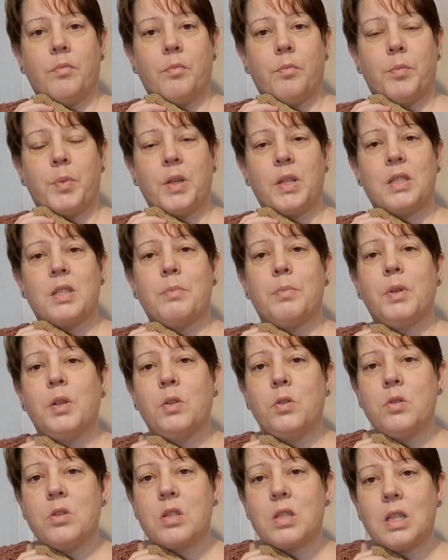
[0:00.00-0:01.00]
But it's a
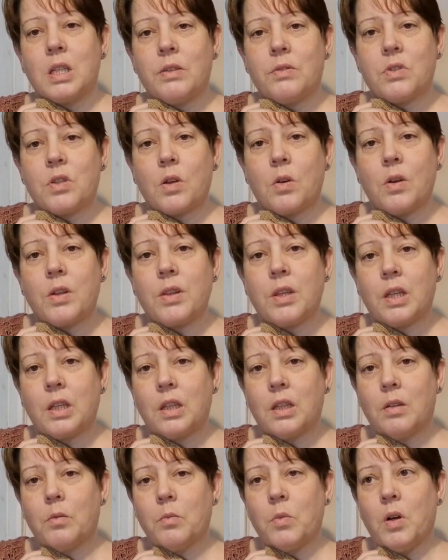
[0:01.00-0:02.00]
balloon sleeve, so I think
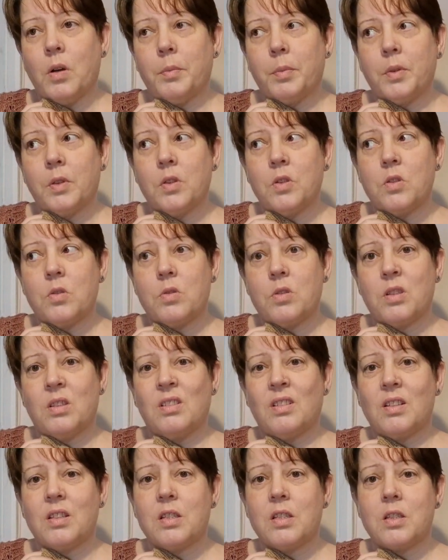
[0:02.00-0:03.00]
what I'm going to do is a
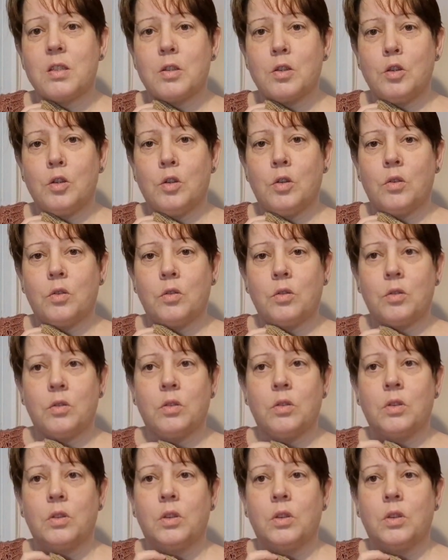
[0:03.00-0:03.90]
nice long